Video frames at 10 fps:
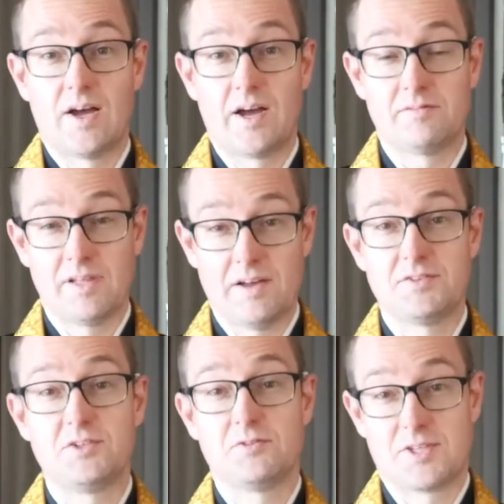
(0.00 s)
I've
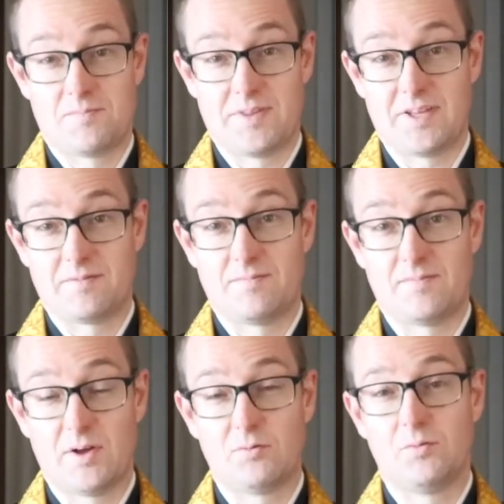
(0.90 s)
left you something
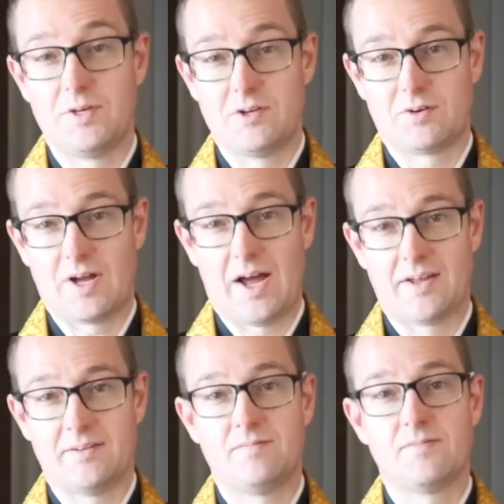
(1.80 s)
that will be your
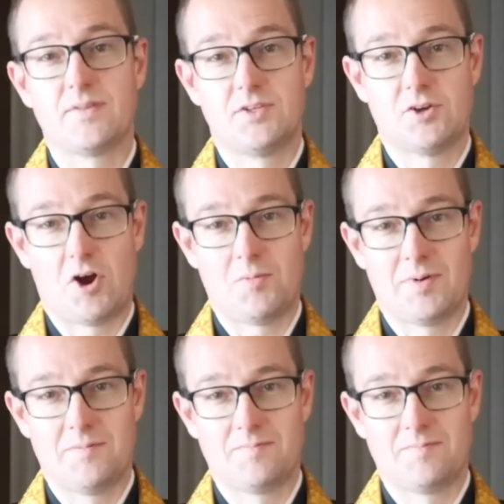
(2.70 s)
guide, the Dharma.